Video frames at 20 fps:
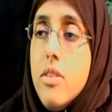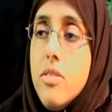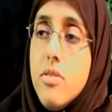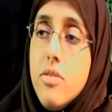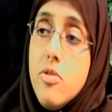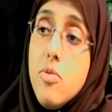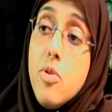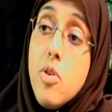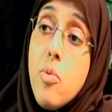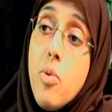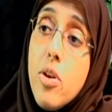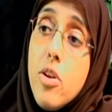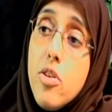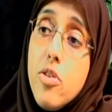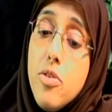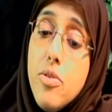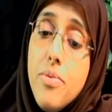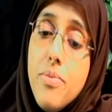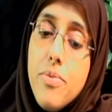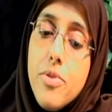So that's what you want to
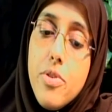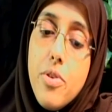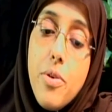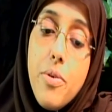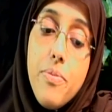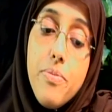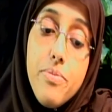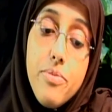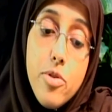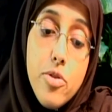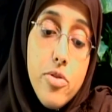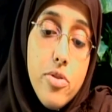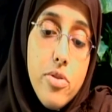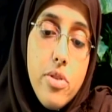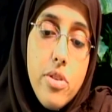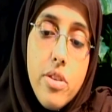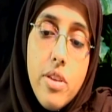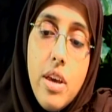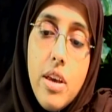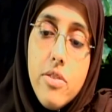do. So those are
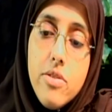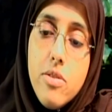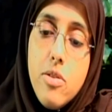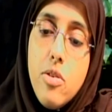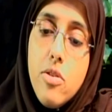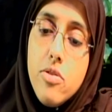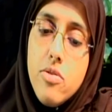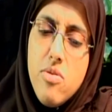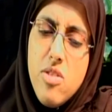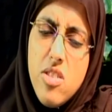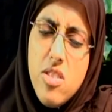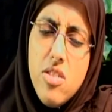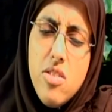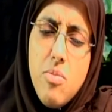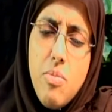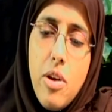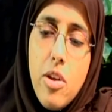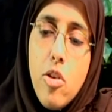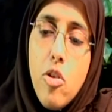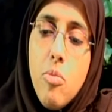the things, you know, it's just
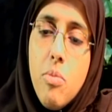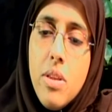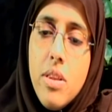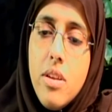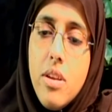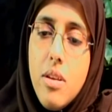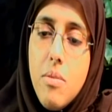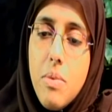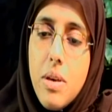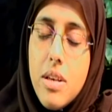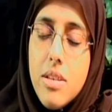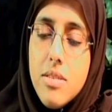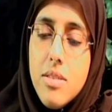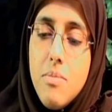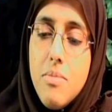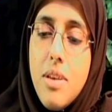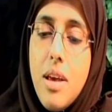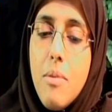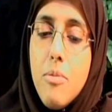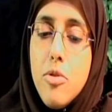about humility, because
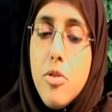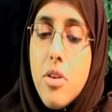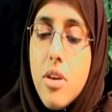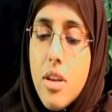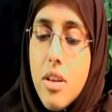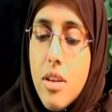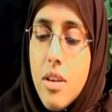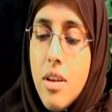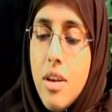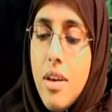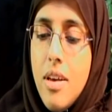sometimes you can,